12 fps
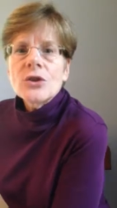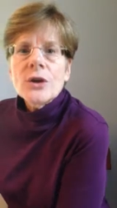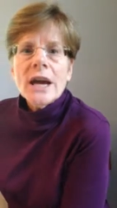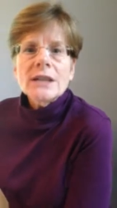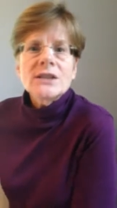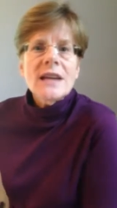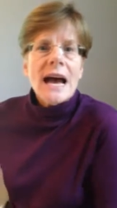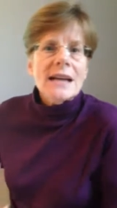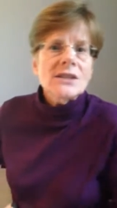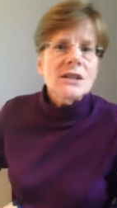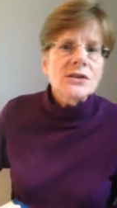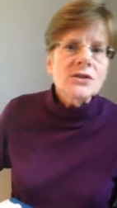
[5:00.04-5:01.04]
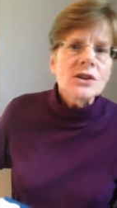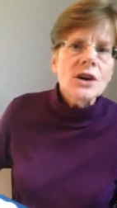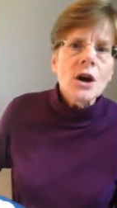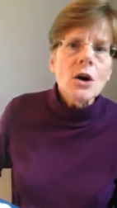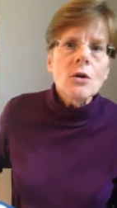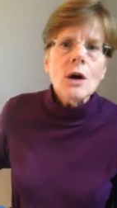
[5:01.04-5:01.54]
your next task is to
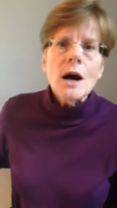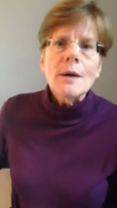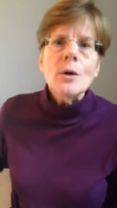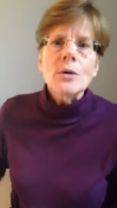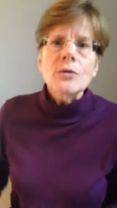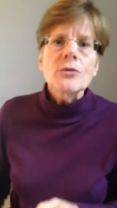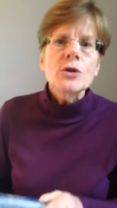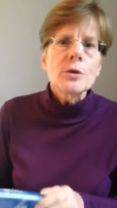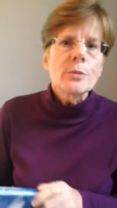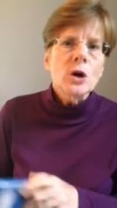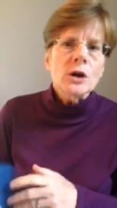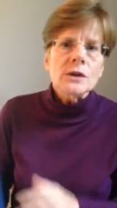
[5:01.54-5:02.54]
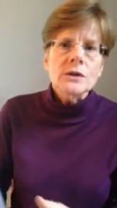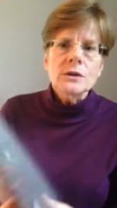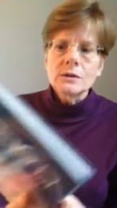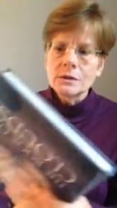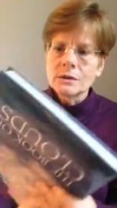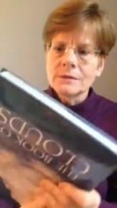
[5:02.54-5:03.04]
go up through your books.